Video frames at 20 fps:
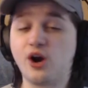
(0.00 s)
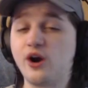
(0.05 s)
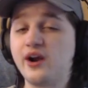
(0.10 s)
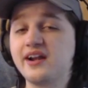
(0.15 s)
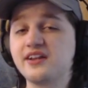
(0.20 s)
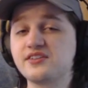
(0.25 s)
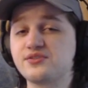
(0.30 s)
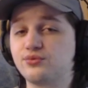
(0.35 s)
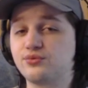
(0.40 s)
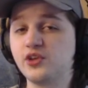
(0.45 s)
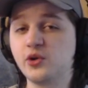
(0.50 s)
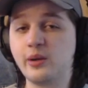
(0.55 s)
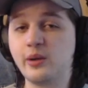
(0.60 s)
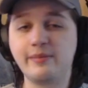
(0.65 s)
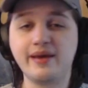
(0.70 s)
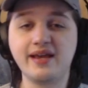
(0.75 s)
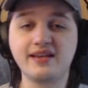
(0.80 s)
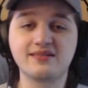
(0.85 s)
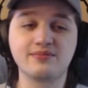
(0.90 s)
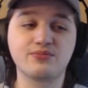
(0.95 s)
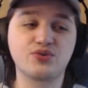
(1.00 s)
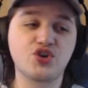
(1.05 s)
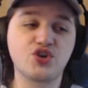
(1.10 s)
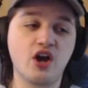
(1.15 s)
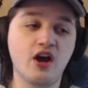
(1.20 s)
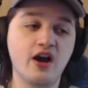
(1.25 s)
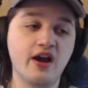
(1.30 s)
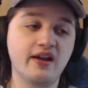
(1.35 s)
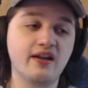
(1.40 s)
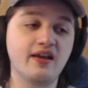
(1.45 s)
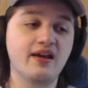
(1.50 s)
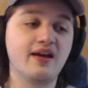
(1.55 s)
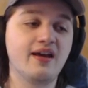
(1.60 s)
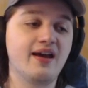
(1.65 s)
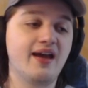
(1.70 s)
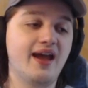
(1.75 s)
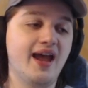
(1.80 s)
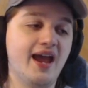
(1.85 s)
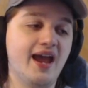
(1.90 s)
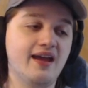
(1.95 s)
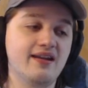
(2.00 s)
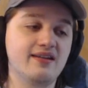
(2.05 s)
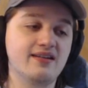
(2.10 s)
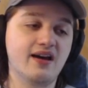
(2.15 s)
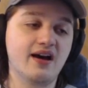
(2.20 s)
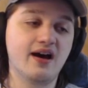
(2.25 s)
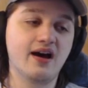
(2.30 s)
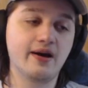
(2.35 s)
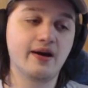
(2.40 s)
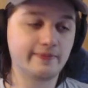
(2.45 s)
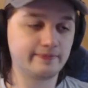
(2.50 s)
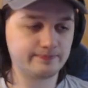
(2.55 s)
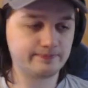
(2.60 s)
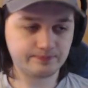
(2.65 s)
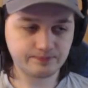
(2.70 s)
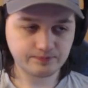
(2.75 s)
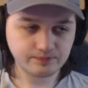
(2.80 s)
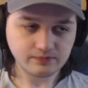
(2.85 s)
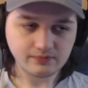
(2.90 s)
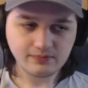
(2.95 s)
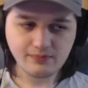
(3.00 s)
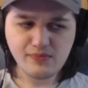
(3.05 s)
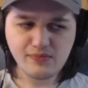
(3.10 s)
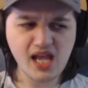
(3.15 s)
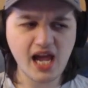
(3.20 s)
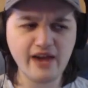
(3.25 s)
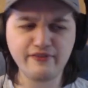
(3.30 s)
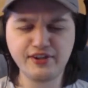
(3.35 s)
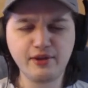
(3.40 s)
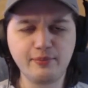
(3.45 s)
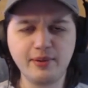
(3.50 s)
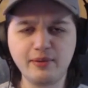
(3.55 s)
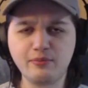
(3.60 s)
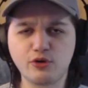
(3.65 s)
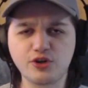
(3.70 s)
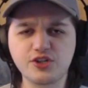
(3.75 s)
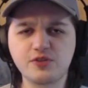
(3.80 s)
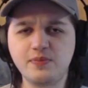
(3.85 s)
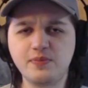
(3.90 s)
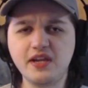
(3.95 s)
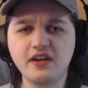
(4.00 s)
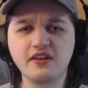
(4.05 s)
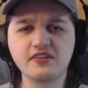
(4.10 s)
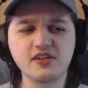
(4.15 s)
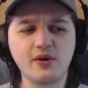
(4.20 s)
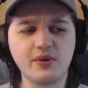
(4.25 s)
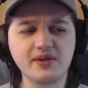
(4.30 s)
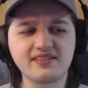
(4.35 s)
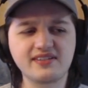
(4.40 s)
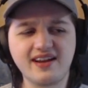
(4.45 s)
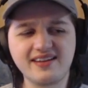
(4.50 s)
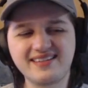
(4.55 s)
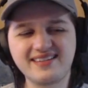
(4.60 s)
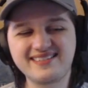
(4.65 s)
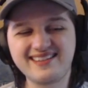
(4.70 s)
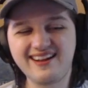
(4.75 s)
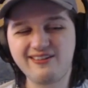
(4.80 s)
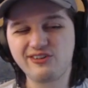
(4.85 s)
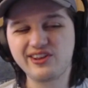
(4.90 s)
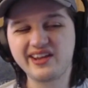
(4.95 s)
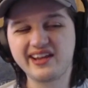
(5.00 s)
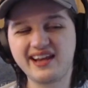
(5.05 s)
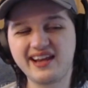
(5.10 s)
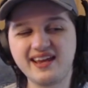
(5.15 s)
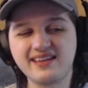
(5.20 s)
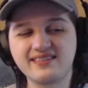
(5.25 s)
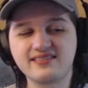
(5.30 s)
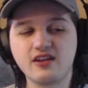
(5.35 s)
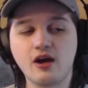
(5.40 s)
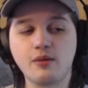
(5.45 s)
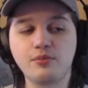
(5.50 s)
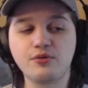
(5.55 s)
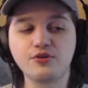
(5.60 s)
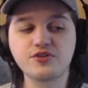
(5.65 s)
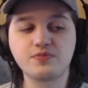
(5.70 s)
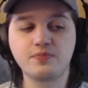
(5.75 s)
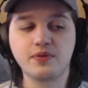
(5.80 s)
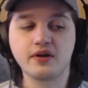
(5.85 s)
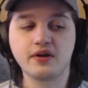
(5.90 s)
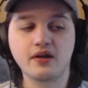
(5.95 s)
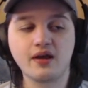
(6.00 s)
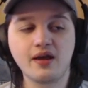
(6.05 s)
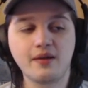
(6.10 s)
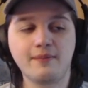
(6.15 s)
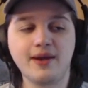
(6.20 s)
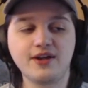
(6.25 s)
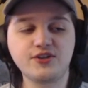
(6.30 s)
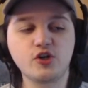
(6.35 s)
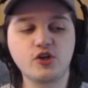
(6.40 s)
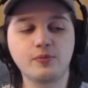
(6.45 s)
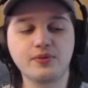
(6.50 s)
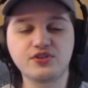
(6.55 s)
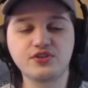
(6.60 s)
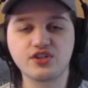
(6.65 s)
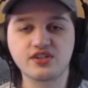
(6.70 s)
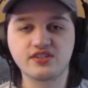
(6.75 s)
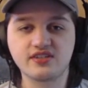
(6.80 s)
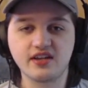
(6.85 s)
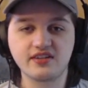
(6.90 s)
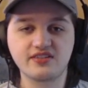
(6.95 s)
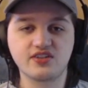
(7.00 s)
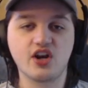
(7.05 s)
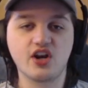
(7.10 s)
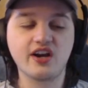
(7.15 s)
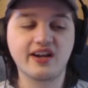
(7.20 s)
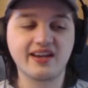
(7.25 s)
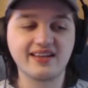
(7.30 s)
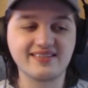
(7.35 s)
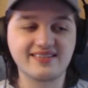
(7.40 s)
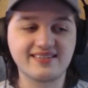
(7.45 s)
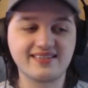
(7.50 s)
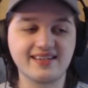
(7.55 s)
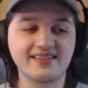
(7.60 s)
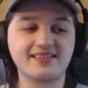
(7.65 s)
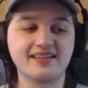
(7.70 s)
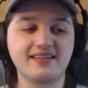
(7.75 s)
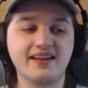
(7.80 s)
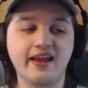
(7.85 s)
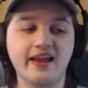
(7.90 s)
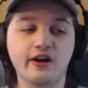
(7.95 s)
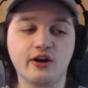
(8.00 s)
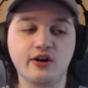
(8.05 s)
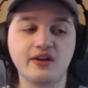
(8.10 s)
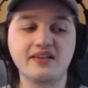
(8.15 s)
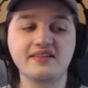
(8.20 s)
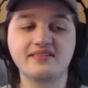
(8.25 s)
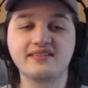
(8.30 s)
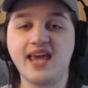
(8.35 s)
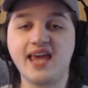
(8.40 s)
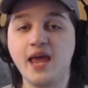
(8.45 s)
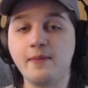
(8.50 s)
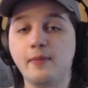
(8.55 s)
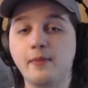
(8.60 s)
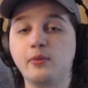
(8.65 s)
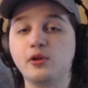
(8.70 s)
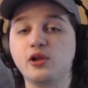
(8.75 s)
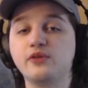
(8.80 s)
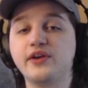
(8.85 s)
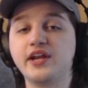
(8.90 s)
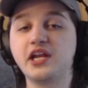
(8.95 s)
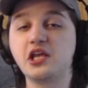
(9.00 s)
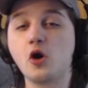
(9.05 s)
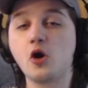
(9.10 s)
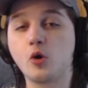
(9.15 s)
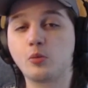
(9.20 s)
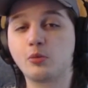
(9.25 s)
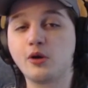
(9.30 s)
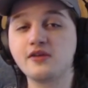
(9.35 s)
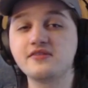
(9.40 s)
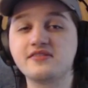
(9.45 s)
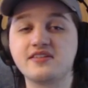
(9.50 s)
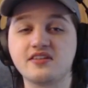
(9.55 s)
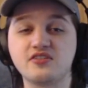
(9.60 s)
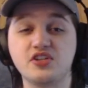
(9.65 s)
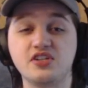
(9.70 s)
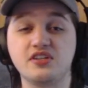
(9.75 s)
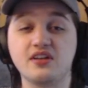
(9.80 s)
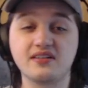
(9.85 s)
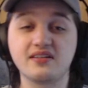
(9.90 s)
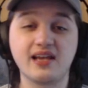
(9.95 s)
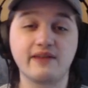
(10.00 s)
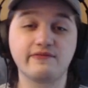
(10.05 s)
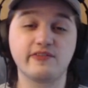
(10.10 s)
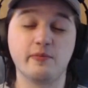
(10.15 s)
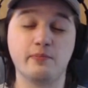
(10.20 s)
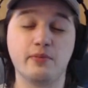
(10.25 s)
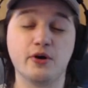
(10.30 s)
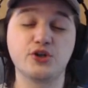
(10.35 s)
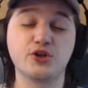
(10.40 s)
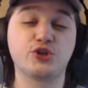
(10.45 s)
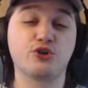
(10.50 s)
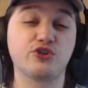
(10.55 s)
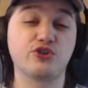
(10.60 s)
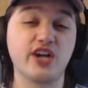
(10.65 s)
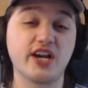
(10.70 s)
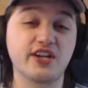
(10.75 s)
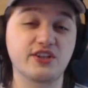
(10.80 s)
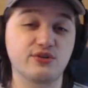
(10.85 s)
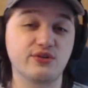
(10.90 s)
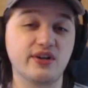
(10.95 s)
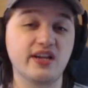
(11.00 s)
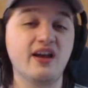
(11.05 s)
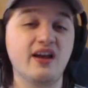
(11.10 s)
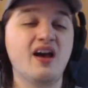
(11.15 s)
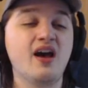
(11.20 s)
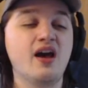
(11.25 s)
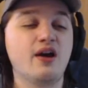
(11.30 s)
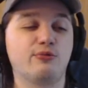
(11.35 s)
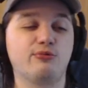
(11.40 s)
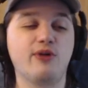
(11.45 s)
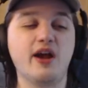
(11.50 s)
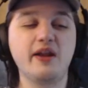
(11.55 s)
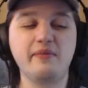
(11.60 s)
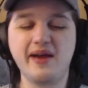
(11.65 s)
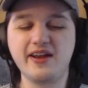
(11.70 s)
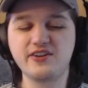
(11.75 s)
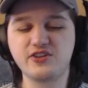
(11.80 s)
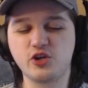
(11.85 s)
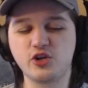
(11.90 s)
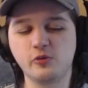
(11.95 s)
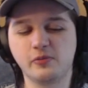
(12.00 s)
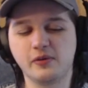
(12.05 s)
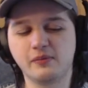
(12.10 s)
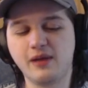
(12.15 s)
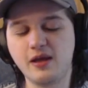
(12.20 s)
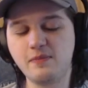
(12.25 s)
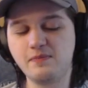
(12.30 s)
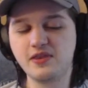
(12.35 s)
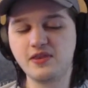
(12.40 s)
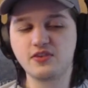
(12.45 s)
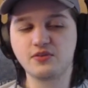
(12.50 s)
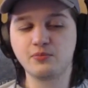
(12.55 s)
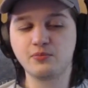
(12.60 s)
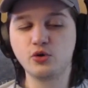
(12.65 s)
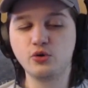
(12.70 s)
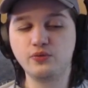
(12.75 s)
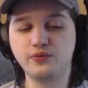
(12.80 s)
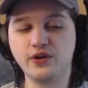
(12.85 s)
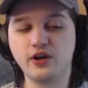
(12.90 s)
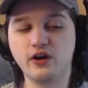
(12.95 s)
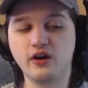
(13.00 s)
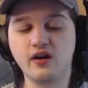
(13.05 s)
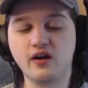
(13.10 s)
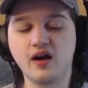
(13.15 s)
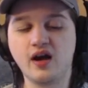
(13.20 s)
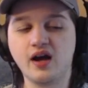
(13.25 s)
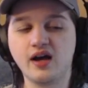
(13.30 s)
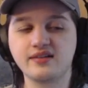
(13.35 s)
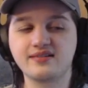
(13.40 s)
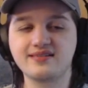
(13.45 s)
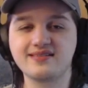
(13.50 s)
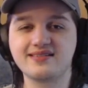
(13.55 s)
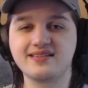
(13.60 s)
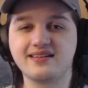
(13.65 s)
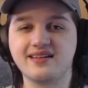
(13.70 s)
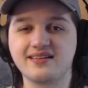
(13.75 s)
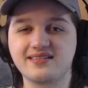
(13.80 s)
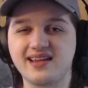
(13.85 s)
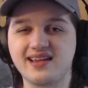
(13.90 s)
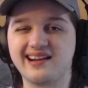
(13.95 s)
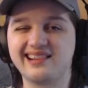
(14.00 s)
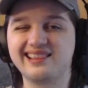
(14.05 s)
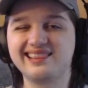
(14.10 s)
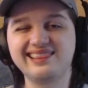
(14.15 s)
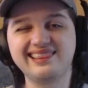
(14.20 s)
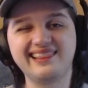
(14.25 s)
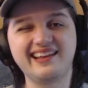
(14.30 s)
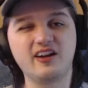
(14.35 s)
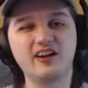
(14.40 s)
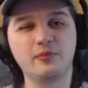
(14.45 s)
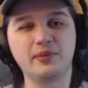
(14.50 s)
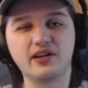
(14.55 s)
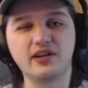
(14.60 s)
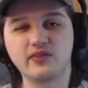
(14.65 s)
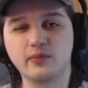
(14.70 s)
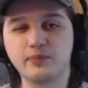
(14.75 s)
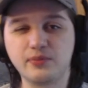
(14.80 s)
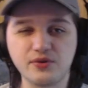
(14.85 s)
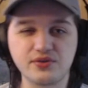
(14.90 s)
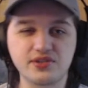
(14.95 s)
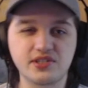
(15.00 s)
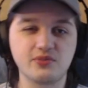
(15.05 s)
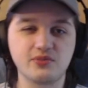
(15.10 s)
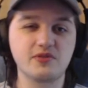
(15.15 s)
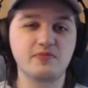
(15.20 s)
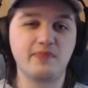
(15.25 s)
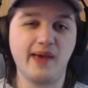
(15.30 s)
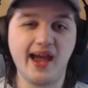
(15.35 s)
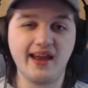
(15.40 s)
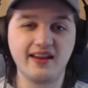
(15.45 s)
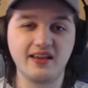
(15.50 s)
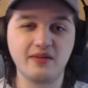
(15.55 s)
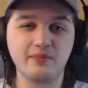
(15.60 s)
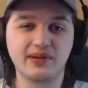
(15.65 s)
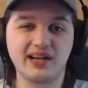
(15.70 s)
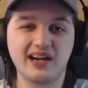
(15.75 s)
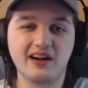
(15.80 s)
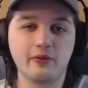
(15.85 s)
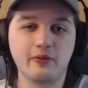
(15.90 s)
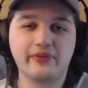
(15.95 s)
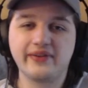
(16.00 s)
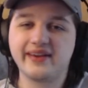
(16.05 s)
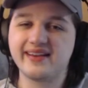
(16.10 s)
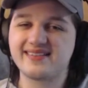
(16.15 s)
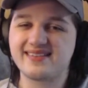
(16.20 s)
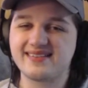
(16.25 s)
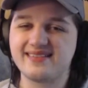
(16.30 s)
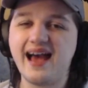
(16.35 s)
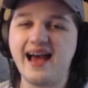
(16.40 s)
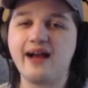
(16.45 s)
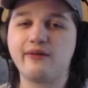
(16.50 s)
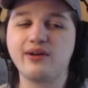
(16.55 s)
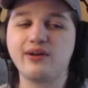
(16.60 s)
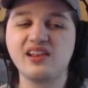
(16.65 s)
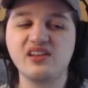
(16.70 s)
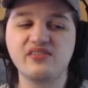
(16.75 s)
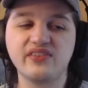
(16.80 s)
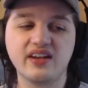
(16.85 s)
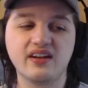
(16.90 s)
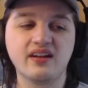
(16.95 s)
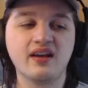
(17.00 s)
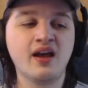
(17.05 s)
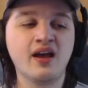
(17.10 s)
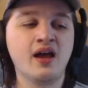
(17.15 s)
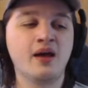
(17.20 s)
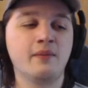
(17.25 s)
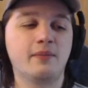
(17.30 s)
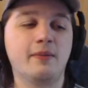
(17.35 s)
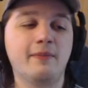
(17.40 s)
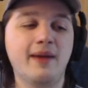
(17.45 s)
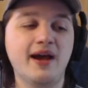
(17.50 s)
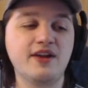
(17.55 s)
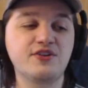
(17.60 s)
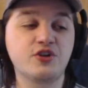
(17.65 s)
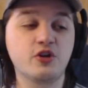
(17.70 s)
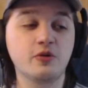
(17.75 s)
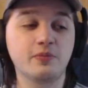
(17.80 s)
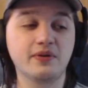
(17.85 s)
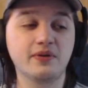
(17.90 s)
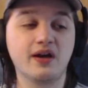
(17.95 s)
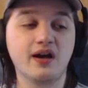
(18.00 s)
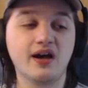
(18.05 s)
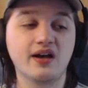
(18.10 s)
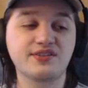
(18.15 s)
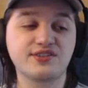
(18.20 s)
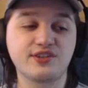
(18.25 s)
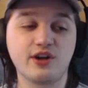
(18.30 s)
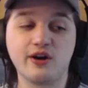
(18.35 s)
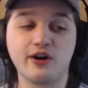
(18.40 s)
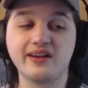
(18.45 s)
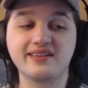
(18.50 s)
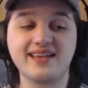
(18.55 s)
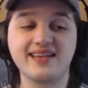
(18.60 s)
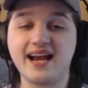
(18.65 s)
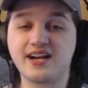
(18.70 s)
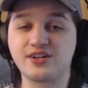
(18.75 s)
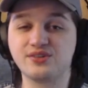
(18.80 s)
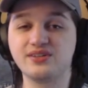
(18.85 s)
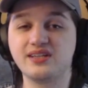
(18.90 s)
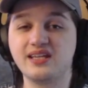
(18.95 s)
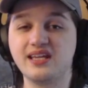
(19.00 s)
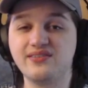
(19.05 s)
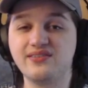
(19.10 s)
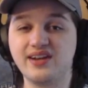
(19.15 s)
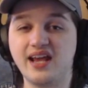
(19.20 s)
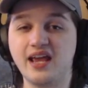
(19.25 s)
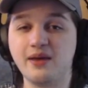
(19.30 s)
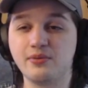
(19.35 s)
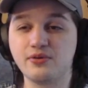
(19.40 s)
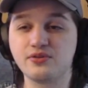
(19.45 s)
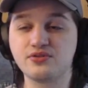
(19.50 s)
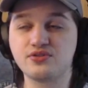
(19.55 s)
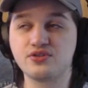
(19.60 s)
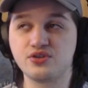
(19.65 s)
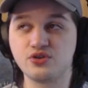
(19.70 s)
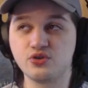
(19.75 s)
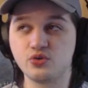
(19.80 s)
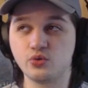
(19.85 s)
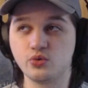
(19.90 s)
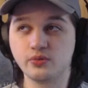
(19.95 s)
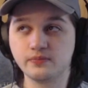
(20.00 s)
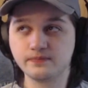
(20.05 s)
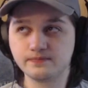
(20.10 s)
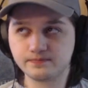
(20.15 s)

hit is really what makes him shine, and having a bit more speed is always nice. He's not really going to hit doubles, but Magikoopa is just such a consistent hitter. He's capable of hitting home runs since he does have the push trajectory. Red Magikoopa might be the move here, since he does get a little bit of a boost to his batting, but I don't think it's that relevant. But Magikoopa star hit's actually even able to...